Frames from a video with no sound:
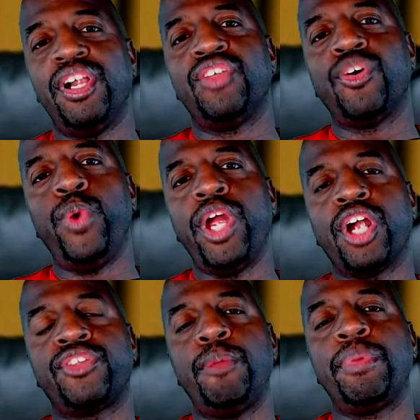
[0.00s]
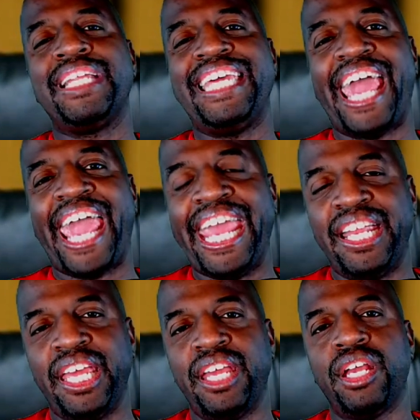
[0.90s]
So we are typically
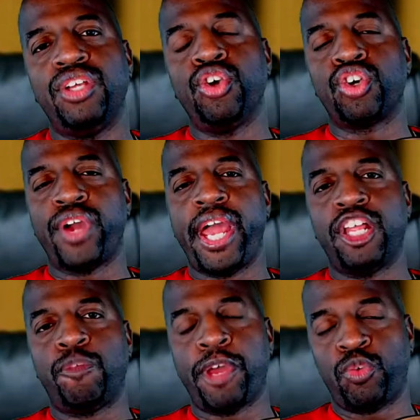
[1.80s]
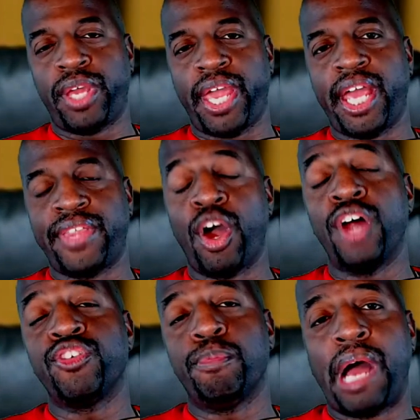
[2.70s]
aiding Ukraine as best we can. Now,
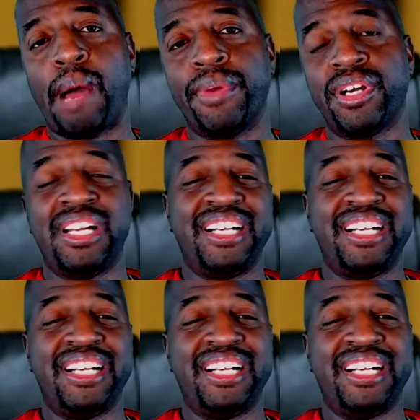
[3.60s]
under Obama,